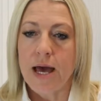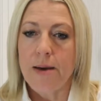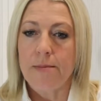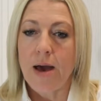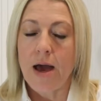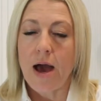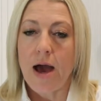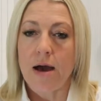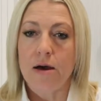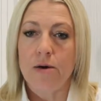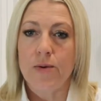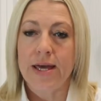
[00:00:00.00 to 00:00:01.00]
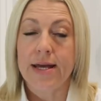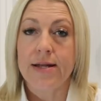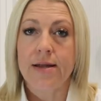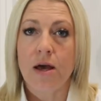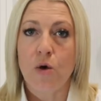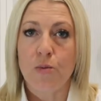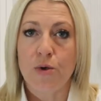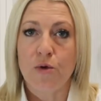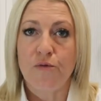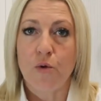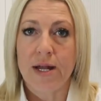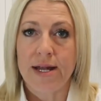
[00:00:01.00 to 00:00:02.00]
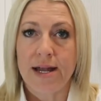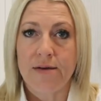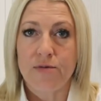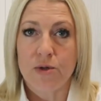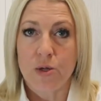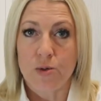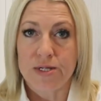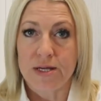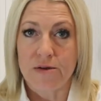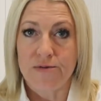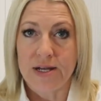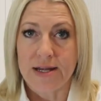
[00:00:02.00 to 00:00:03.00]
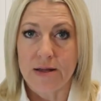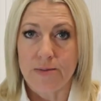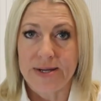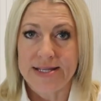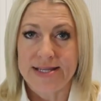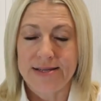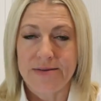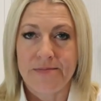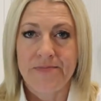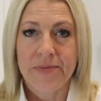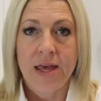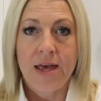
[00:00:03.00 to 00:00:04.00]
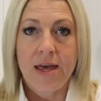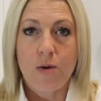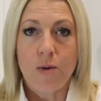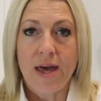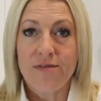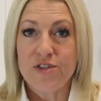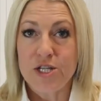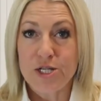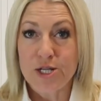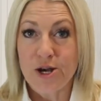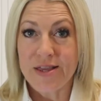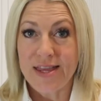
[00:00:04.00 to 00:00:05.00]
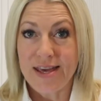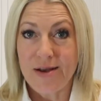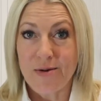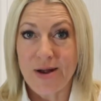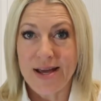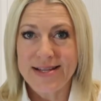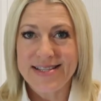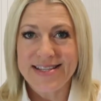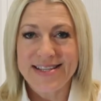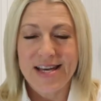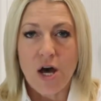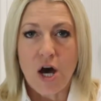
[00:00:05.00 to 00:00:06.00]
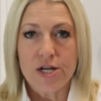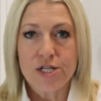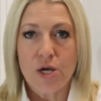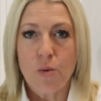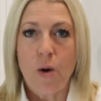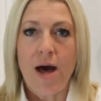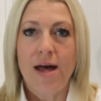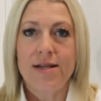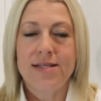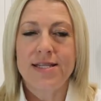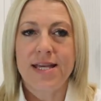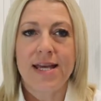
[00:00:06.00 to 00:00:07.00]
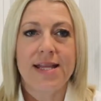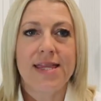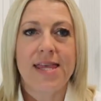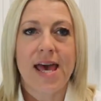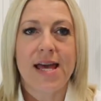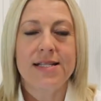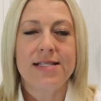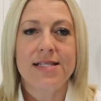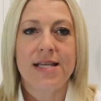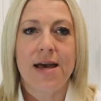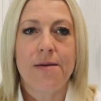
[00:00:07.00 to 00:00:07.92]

how we can help you fall in love with yourself a little bit. We have to start there, right? Oscar Wilde said that